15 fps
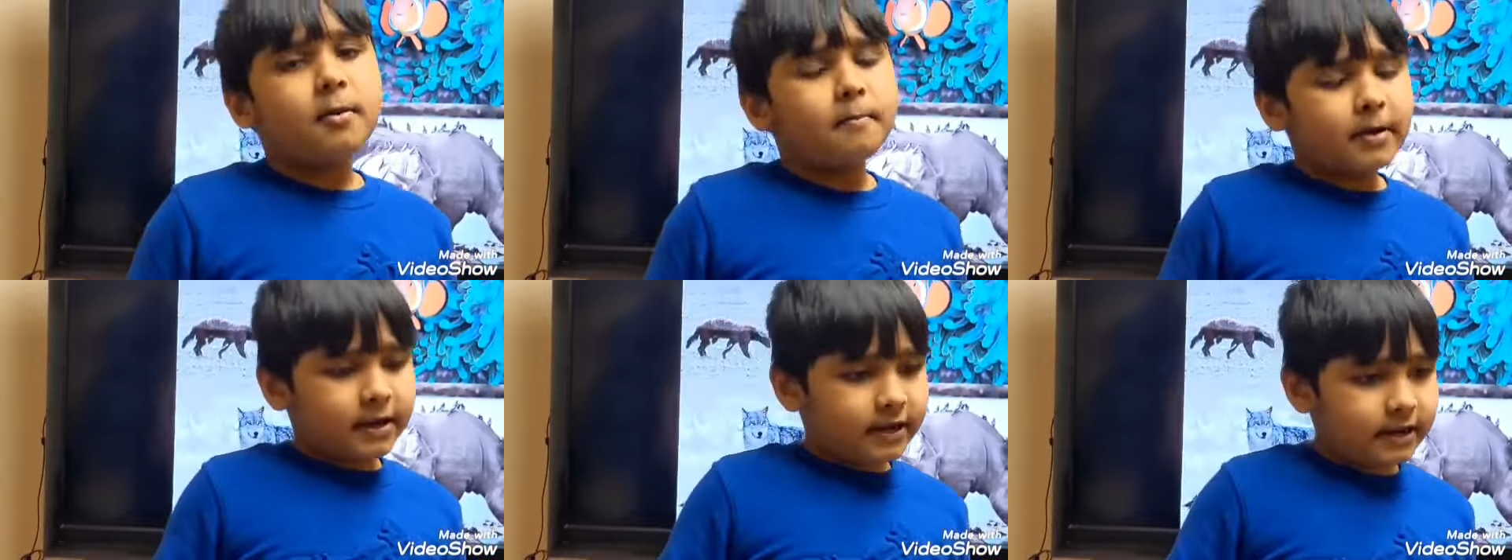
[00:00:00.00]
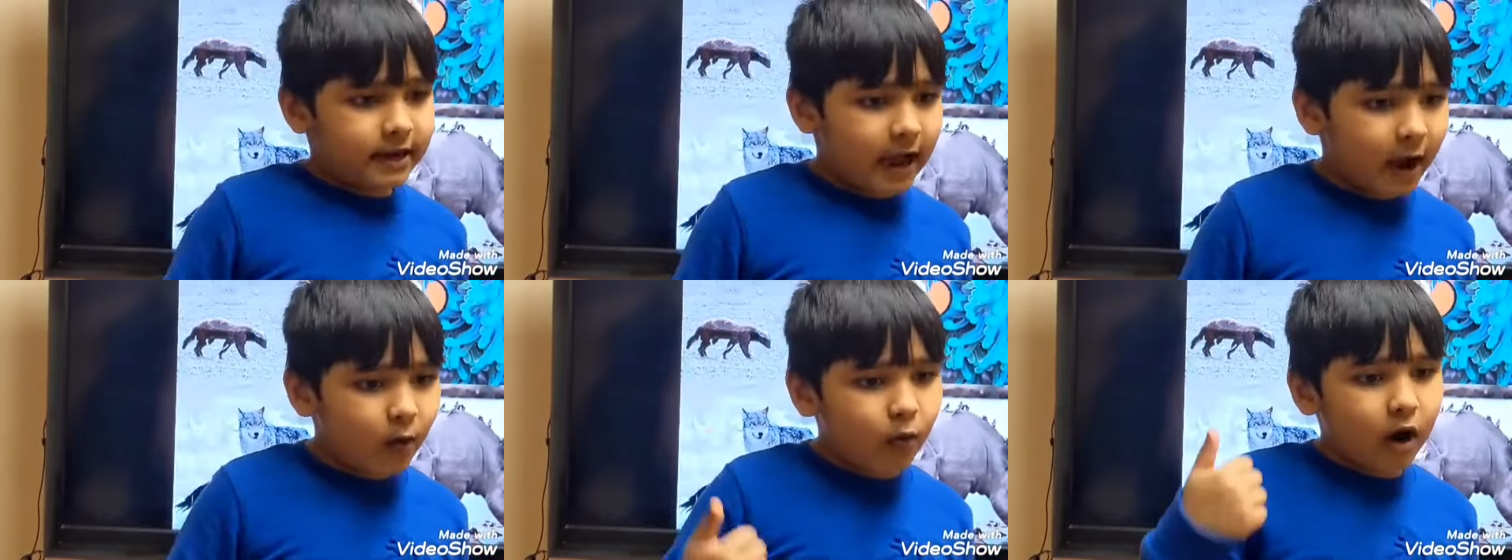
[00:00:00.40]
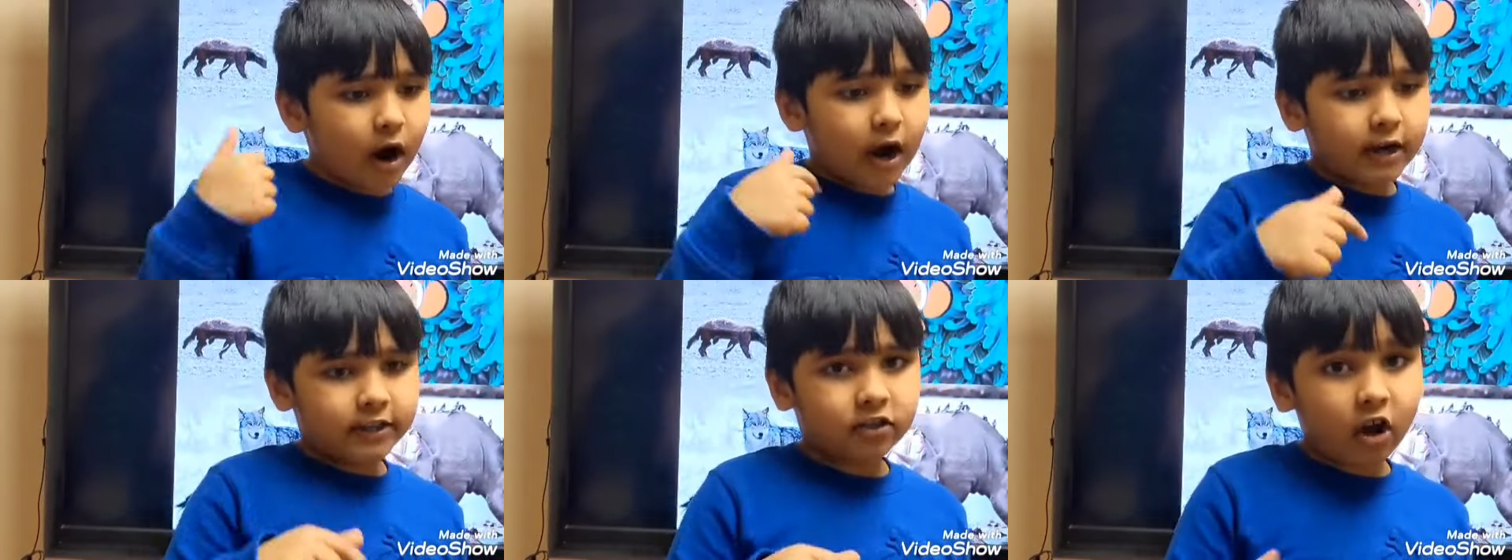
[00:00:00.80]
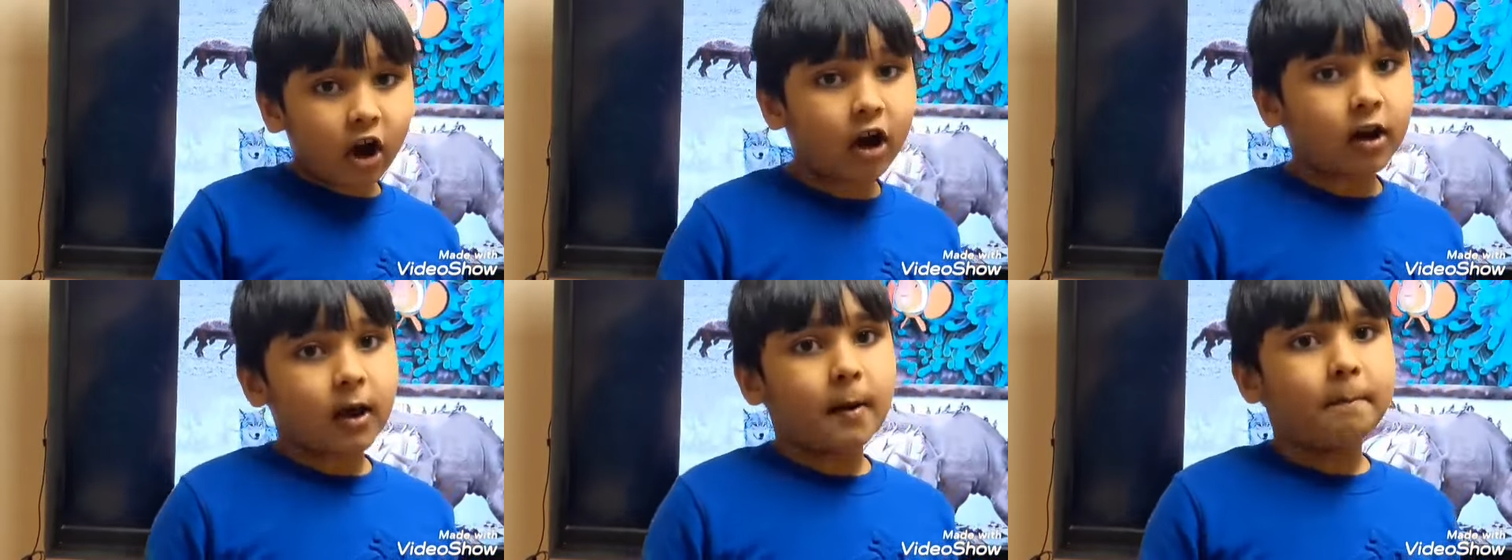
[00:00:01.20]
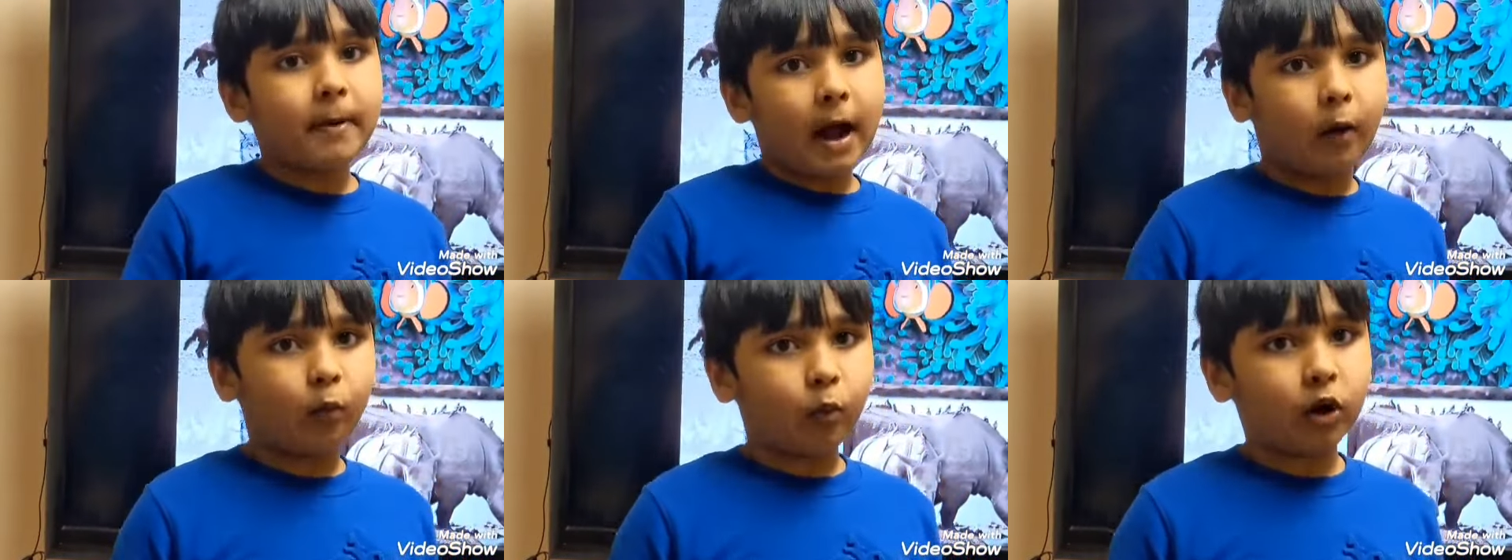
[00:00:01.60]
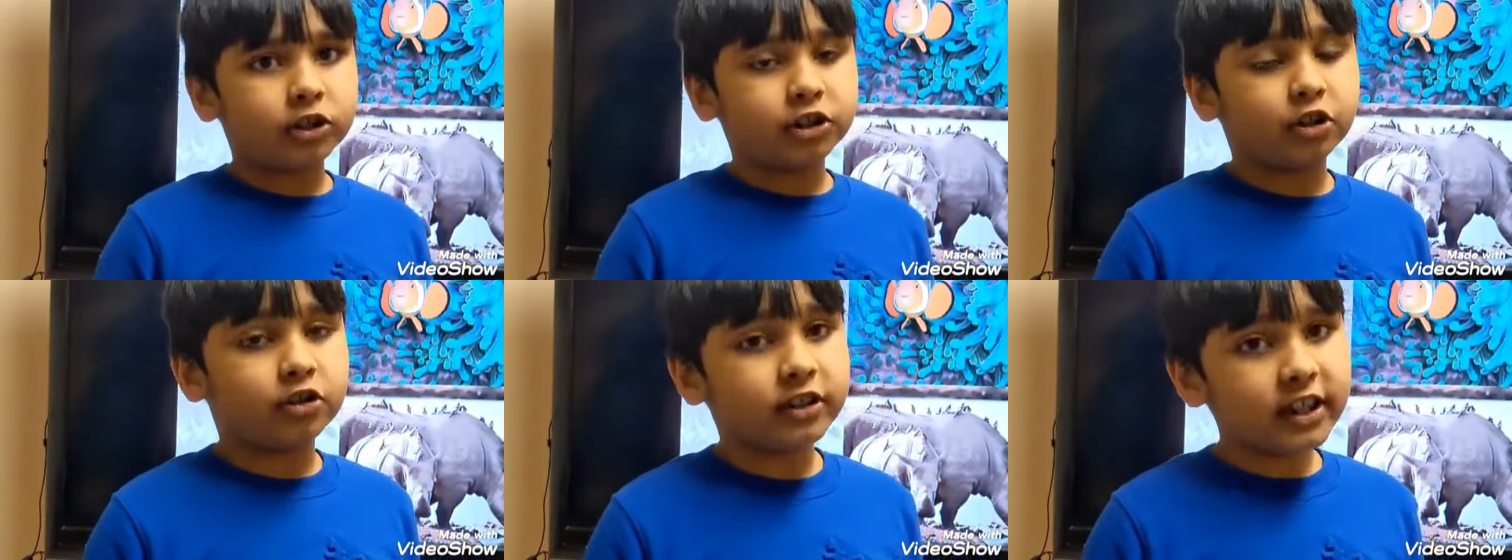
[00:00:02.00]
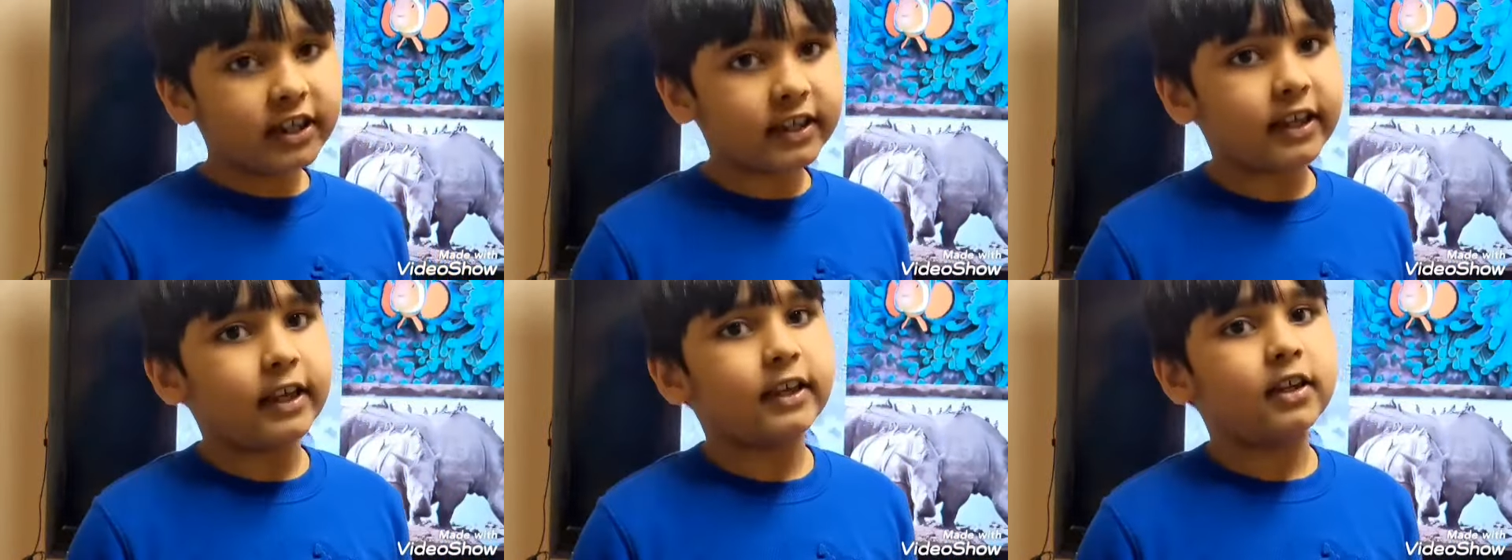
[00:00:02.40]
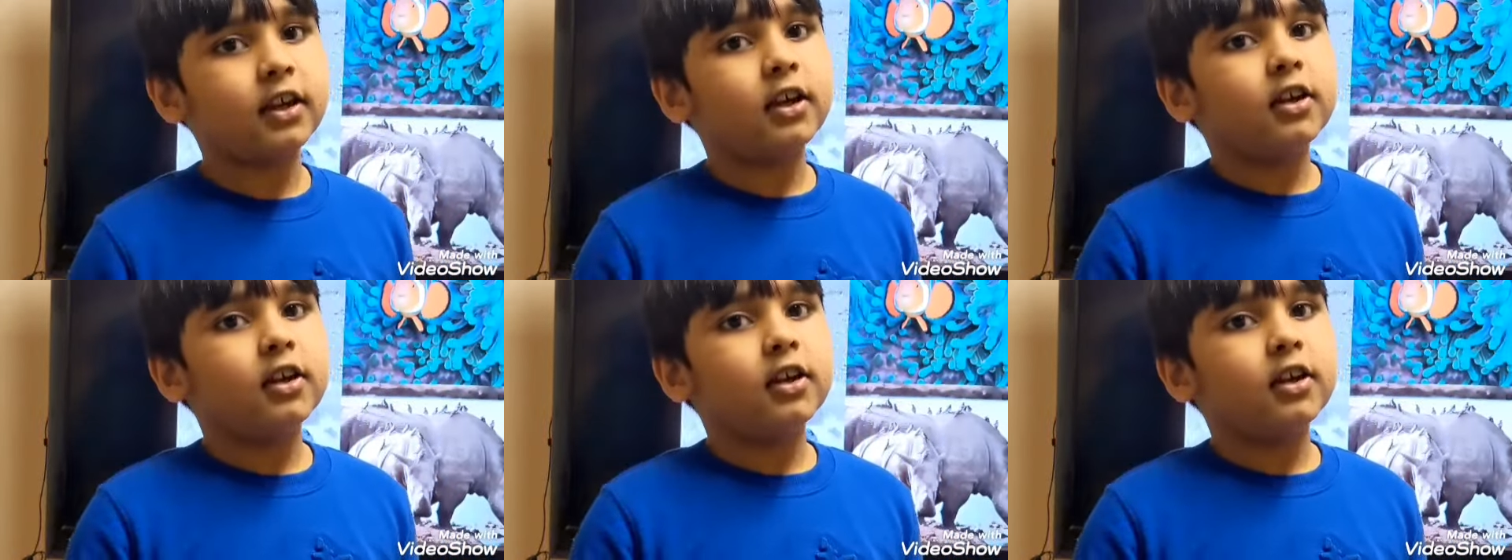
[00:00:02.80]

But now I thought about what you're thinking.